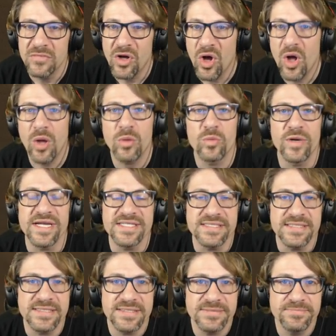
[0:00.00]
All
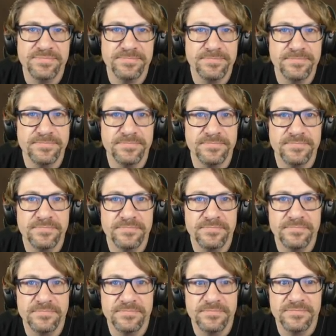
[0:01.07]
races.
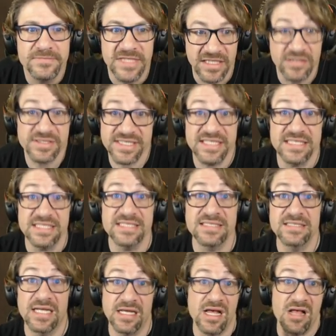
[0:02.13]
And I'll say this
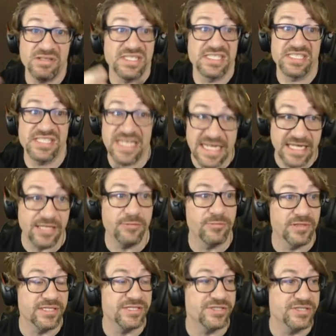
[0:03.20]
I'll say it to any
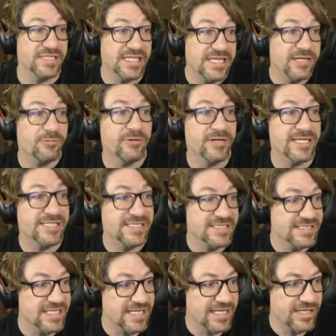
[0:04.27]
religion, any race
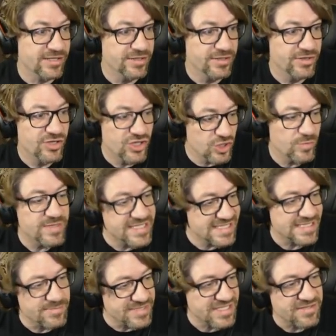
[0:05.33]
like, humans
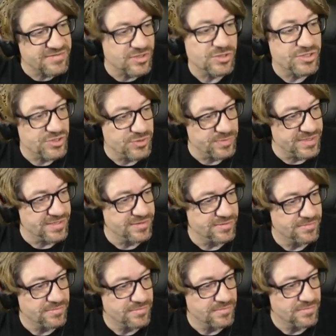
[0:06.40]
themselves are stupid.
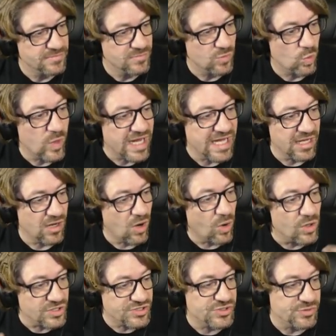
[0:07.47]
We
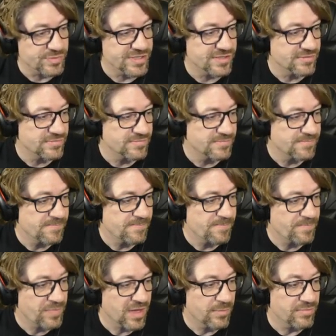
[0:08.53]
are stupid.
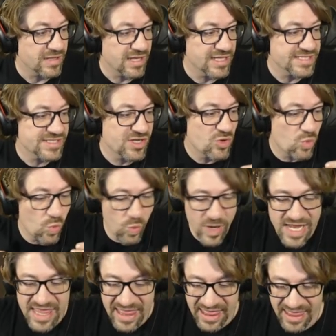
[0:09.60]
Because
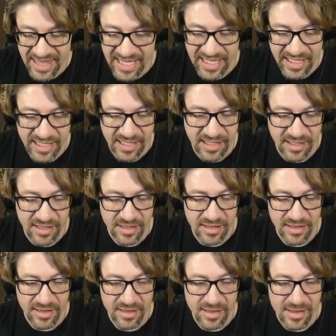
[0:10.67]
we think
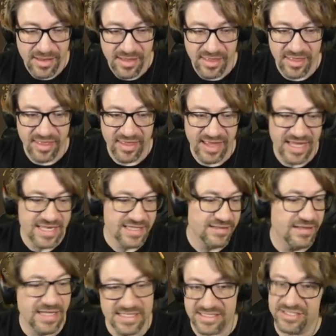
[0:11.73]
that
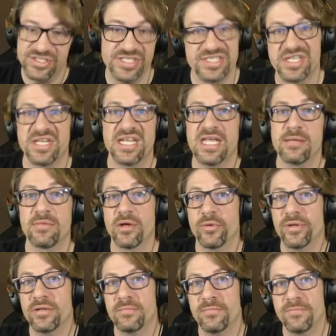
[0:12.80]
it's just going to keep
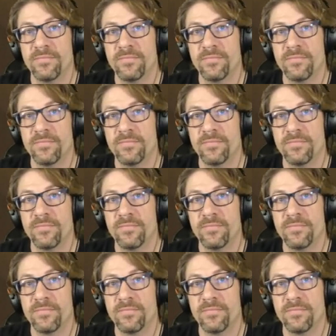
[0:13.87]
going.